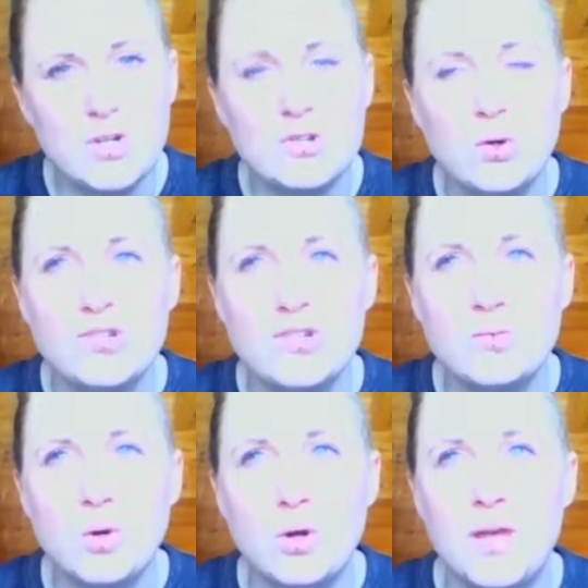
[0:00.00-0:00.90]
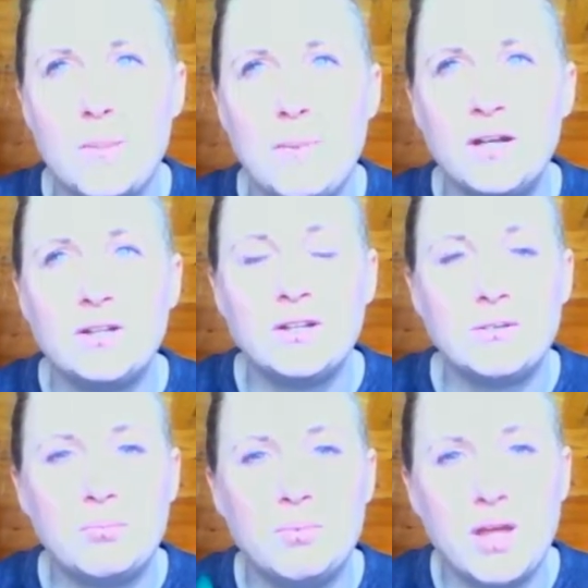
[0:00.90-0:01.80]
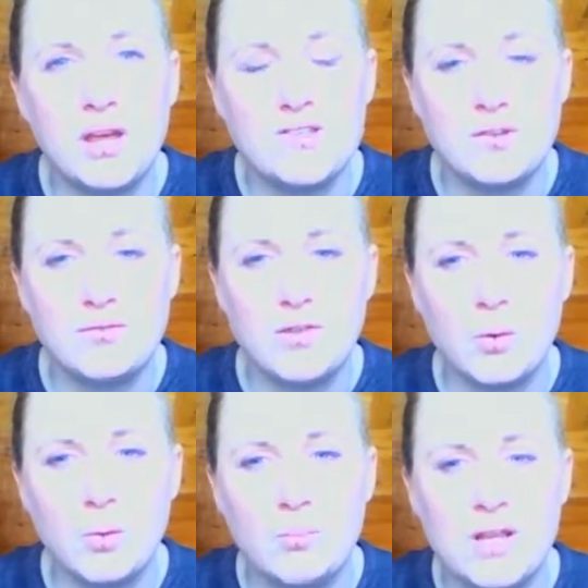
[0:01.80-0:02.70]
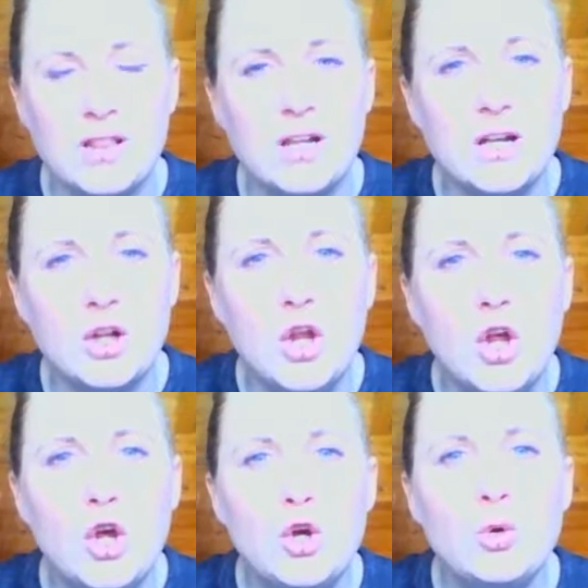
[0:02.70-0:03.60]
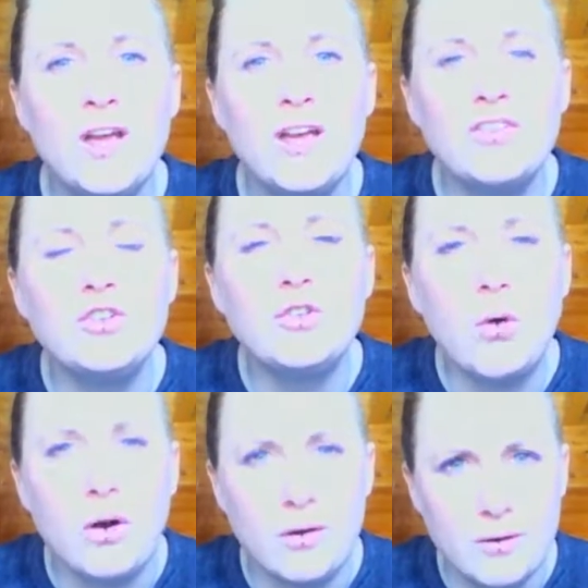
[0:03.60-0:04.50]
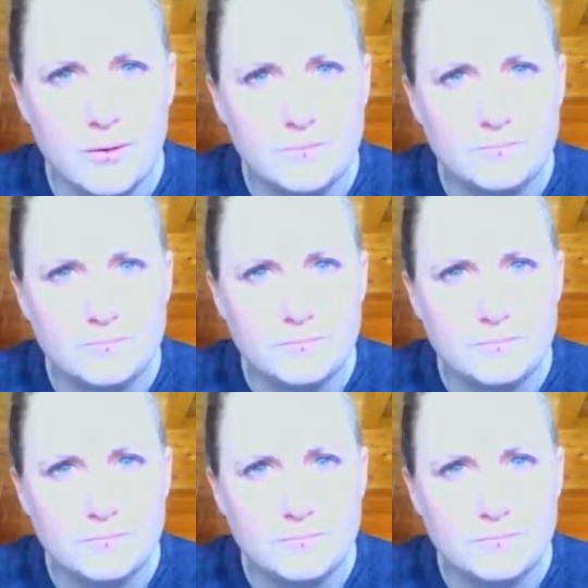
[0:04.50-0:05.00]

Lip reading: The resources will be abundant because of there will be little who have endured.